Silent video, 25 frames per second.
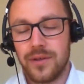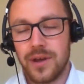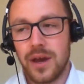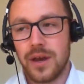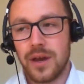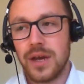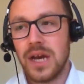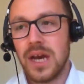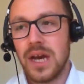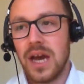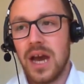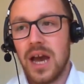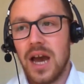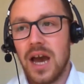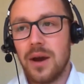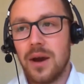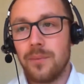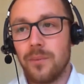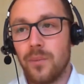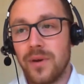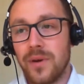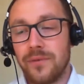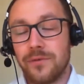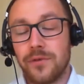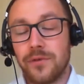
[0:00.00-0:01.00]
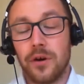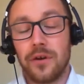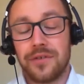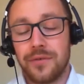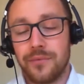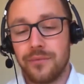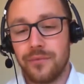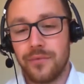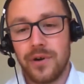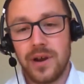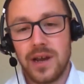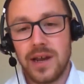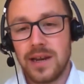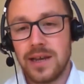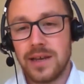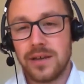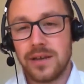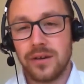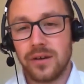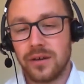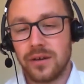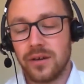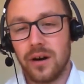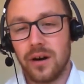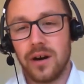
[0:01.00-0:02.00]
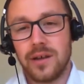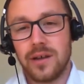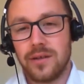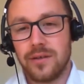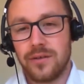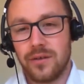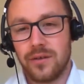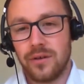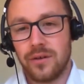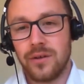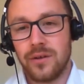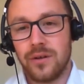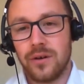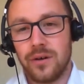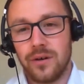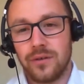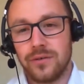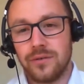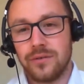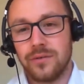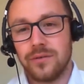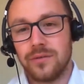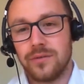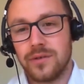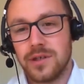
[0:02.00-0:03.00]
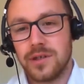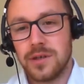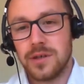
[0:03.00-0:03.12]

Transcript: So we've got some really good guidance on